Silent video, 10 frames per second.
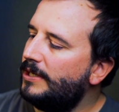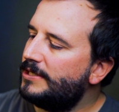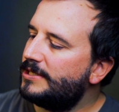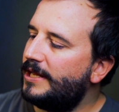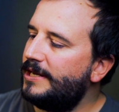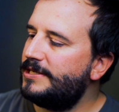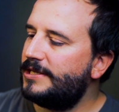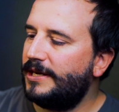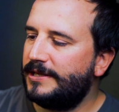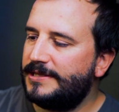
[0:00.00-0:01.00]
It's got a nice
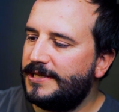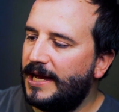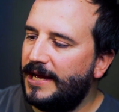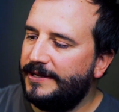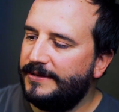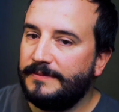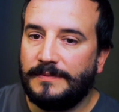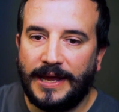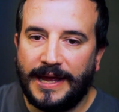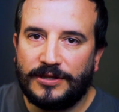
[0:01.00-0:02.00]
kind of tan
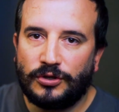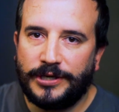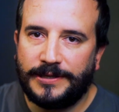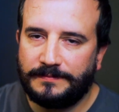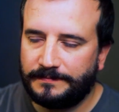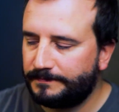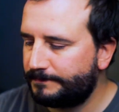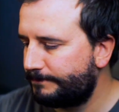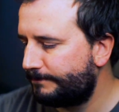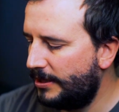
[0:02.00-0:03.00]
head on it.
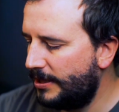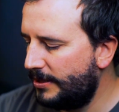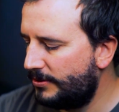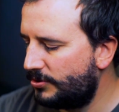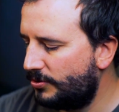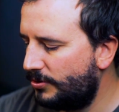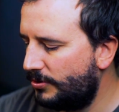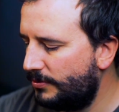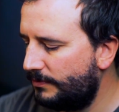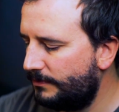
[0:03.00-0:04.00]
Yeah,
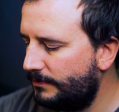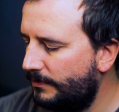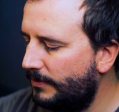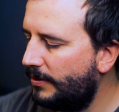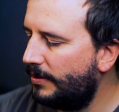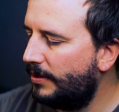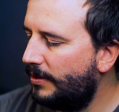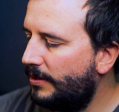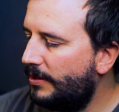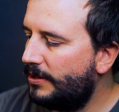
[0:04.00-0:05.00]
so
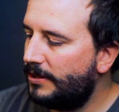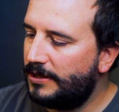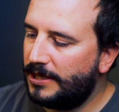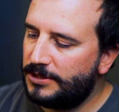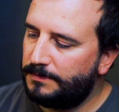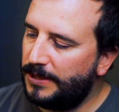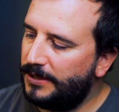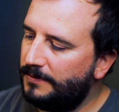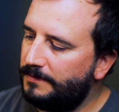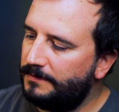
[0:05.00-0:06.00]
nice
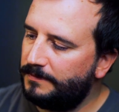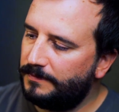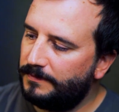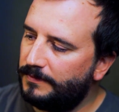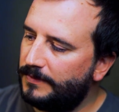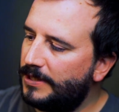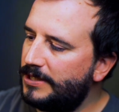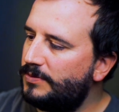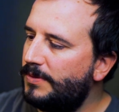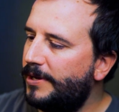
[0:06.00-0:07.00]
beer,
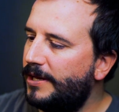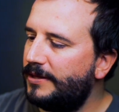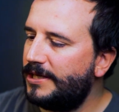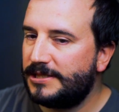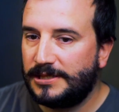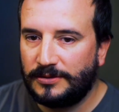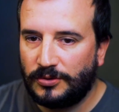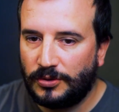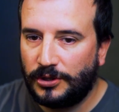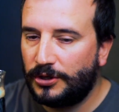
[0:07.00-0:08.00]
nice wee bit of lacing
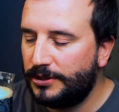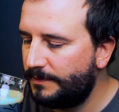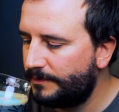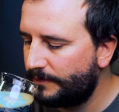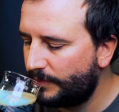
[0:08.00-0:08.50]
going on.